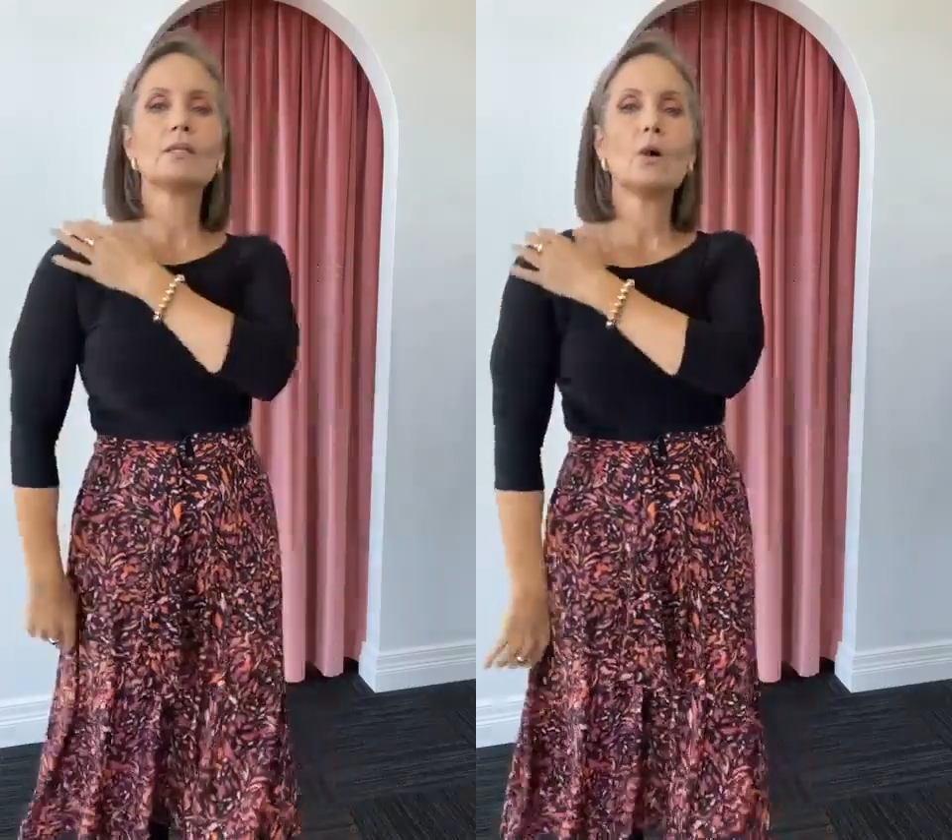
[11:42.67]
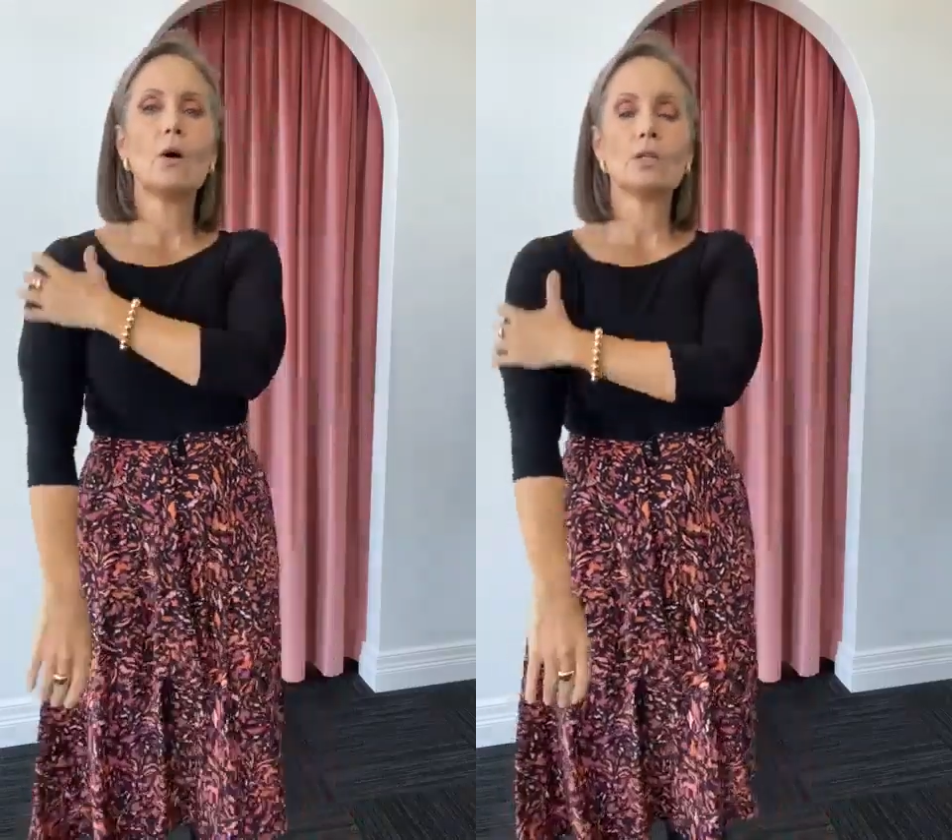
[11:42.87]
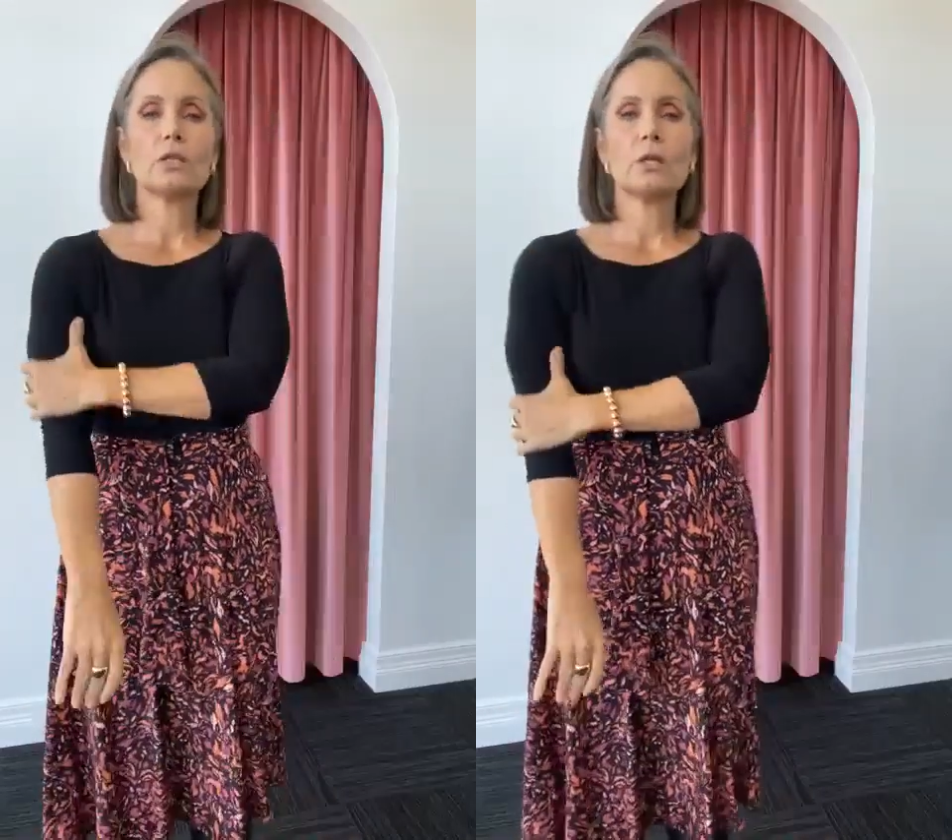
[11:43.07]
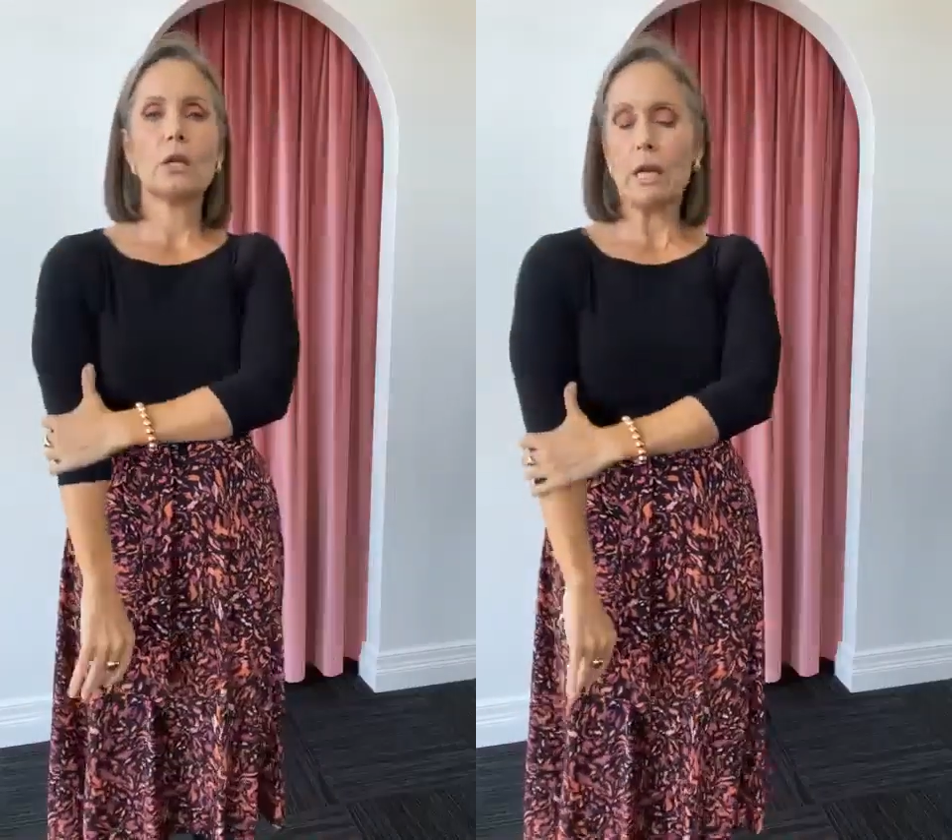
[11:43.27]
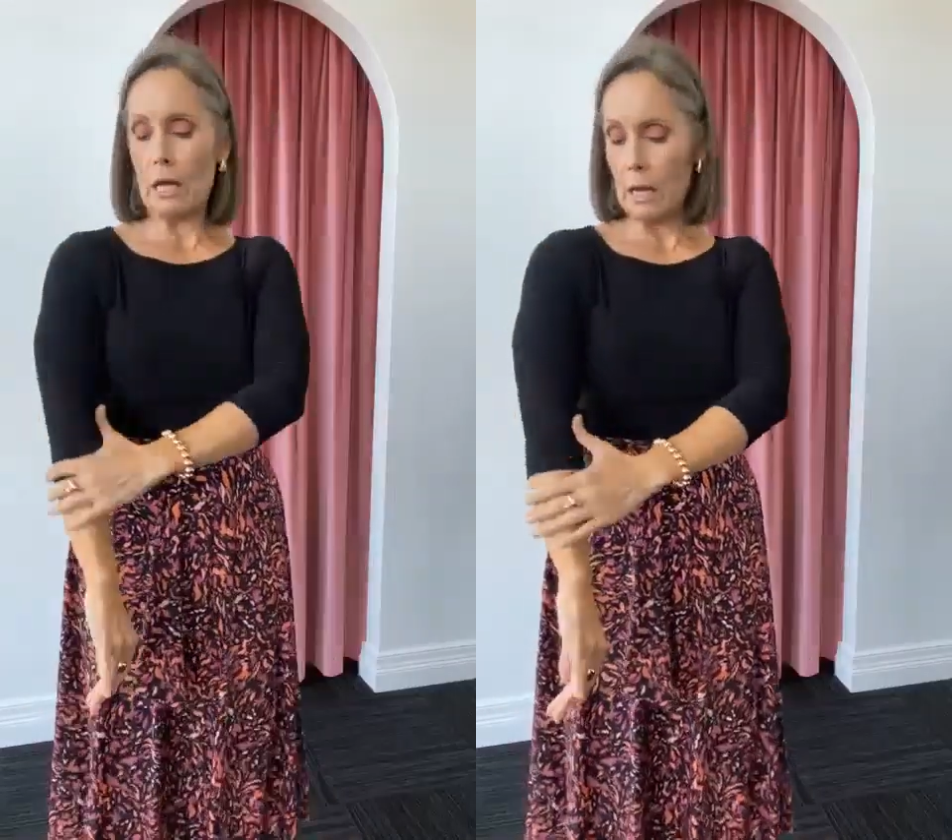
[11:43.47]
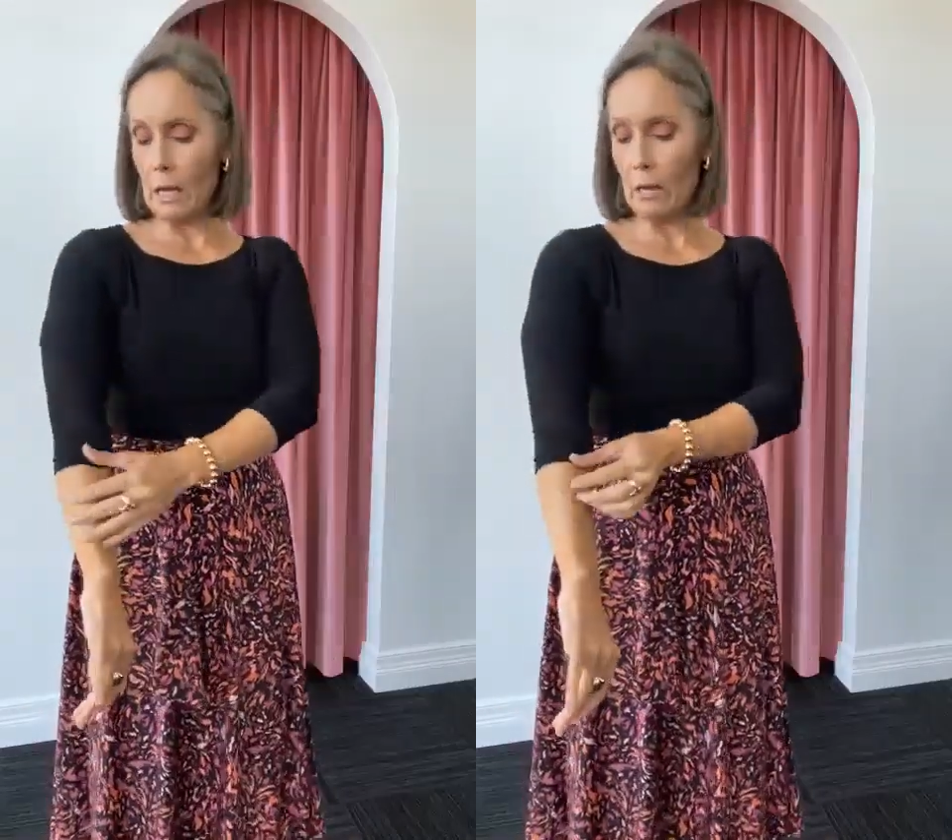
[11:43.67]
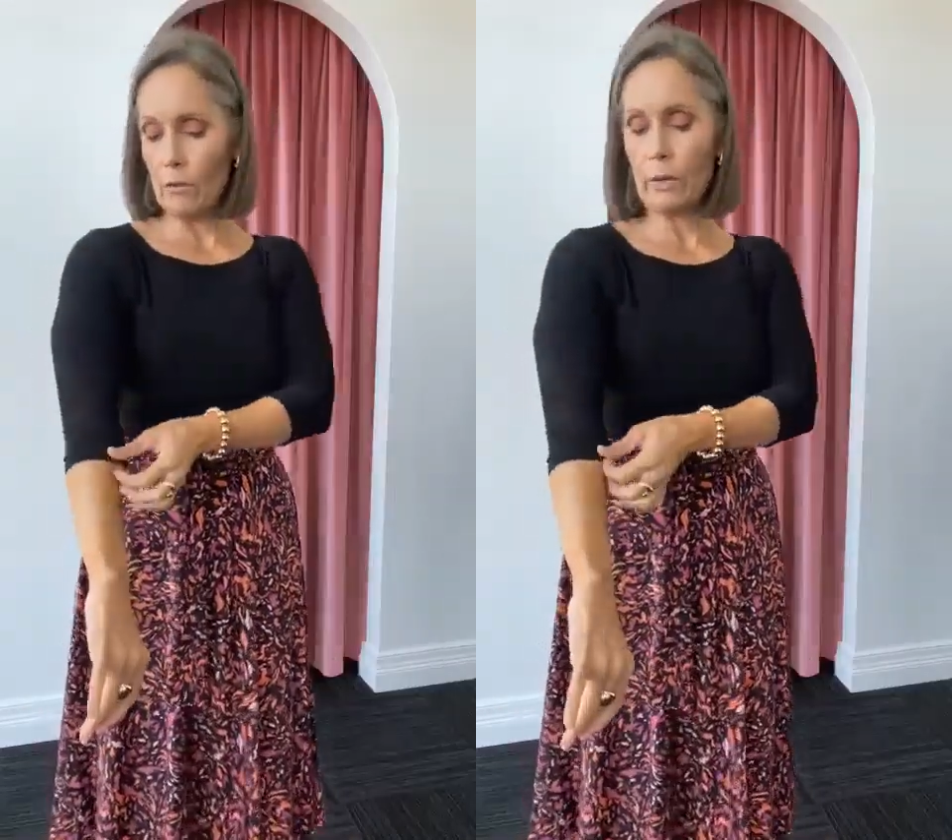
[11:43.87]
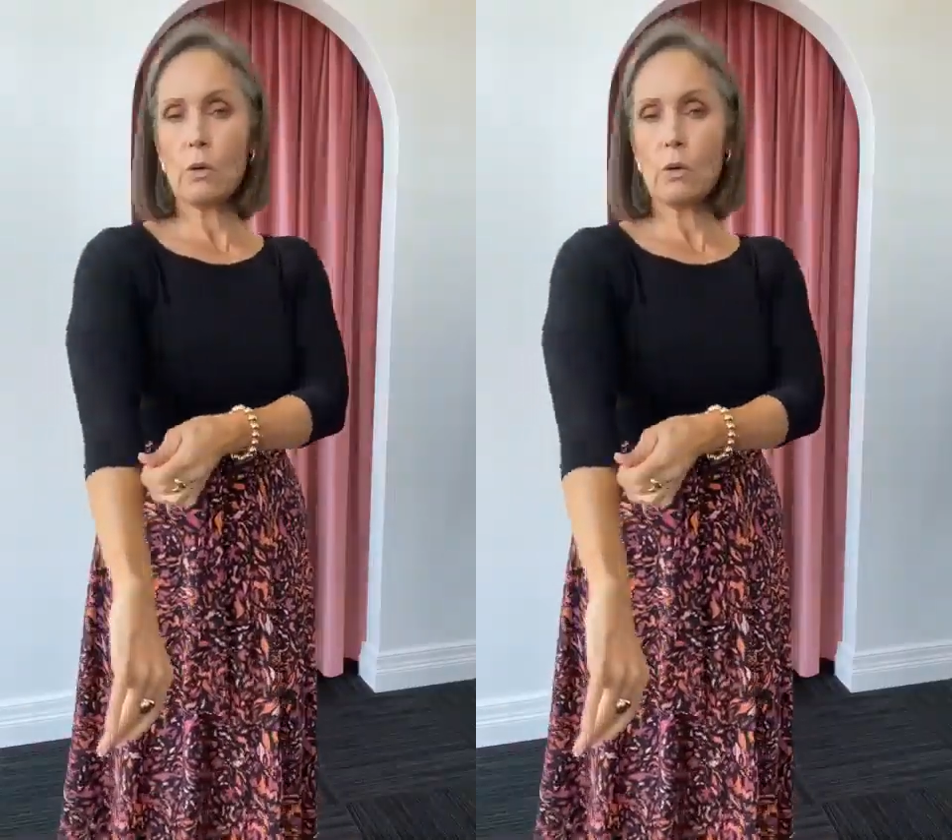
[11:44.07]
It's got a